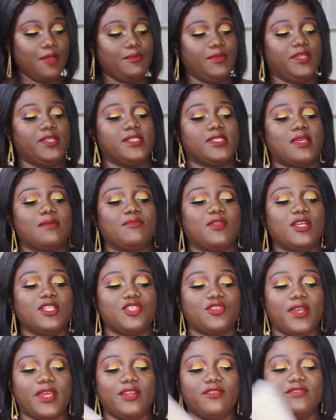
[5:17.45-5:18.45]
because I'm not
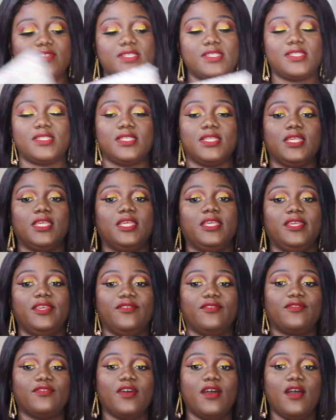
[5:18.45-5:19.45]
trying to
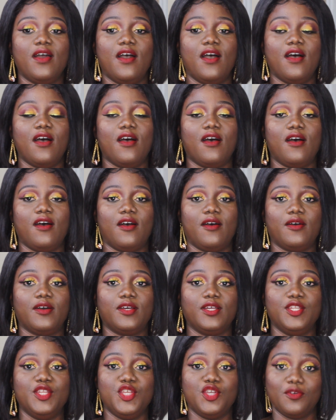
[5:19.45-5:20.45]
receive
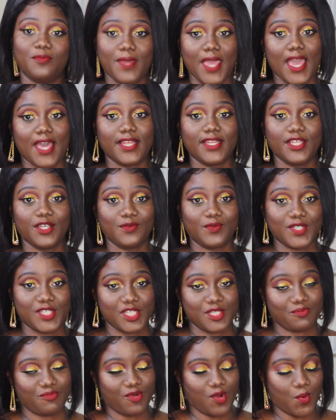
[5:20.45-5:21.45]
a new palette which
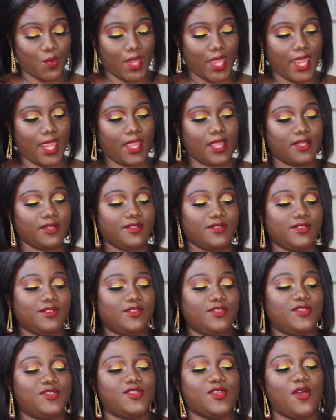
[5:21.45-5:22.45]
is broken.
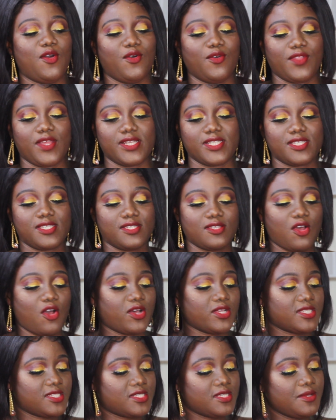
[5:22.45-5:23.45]
So that's
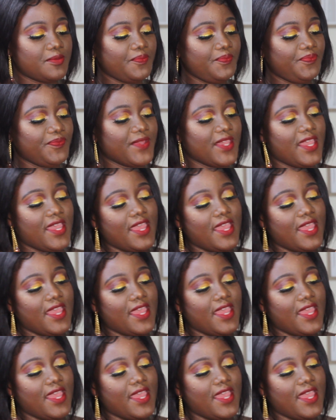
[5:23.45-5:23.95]
awesome.